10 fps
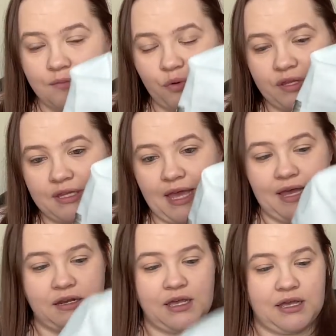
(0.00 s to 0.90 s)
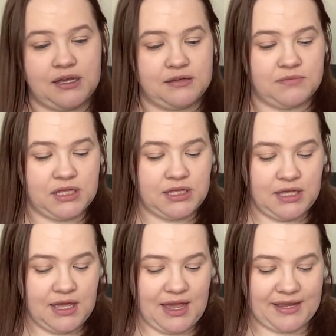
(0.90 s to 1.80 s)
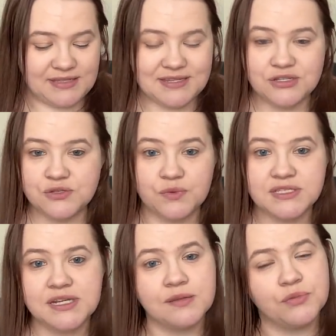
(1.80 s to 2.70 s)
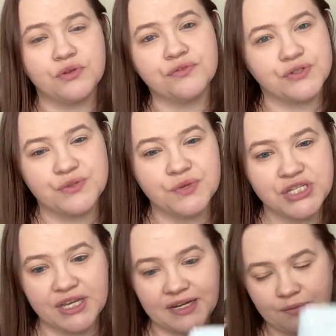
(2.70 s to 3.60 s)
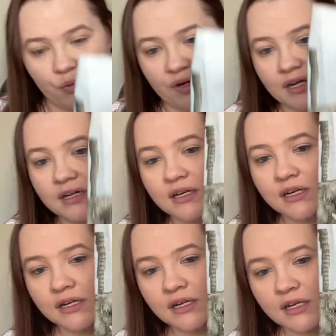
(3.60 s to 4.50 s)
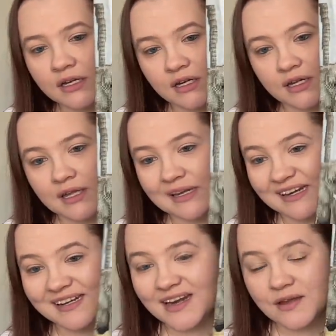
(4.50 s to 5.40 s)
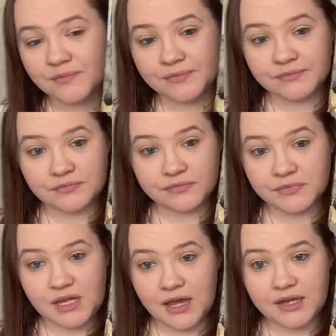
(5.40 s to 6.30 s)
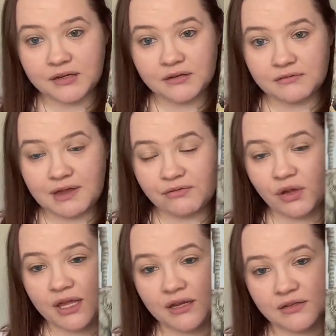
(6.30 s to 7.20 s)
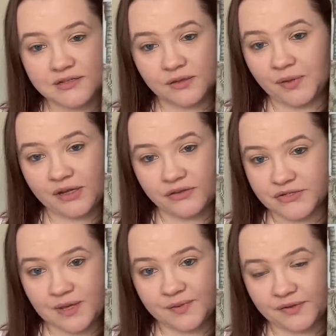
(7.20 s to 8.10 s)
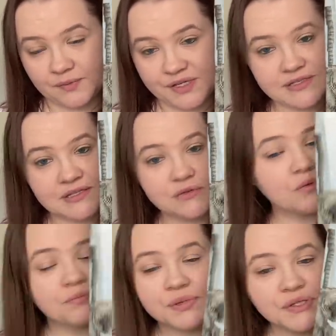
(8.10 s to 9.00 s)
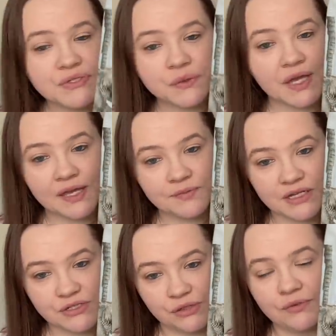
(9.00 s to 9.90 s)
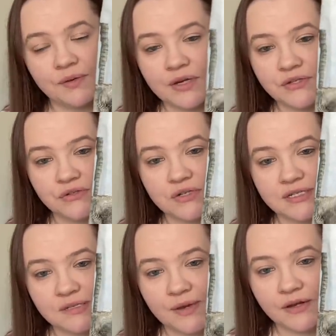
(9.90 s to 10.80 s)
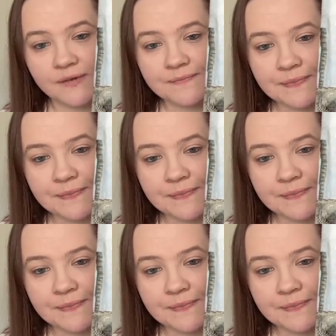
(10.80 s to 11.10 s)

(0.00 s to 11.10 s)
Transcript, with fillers: more than that. Um, I guess I just wasn't in the mood for switching anymore. And I ended up not never getting to my other zombie run pieces. But it's okay. I'm not too I'm not too stressed about it.